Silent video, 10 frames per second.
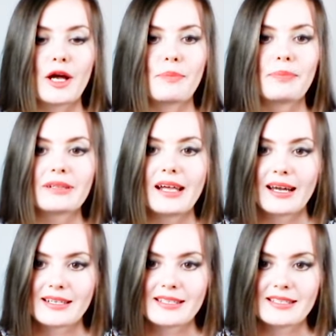
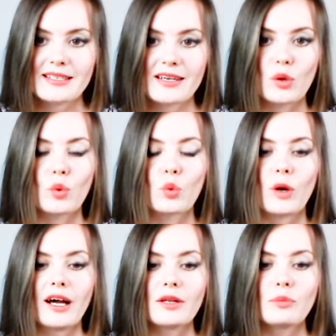plus
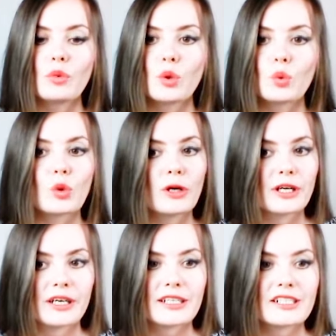one more
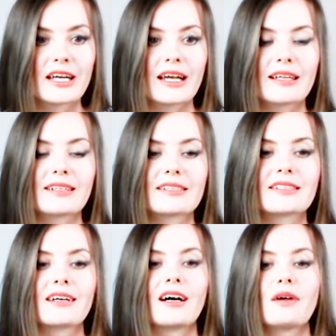word that
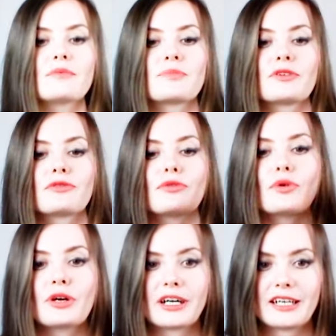comes
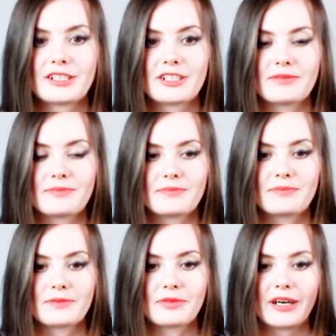before it,
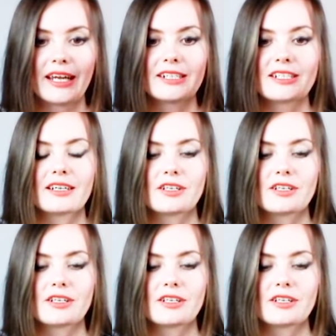right?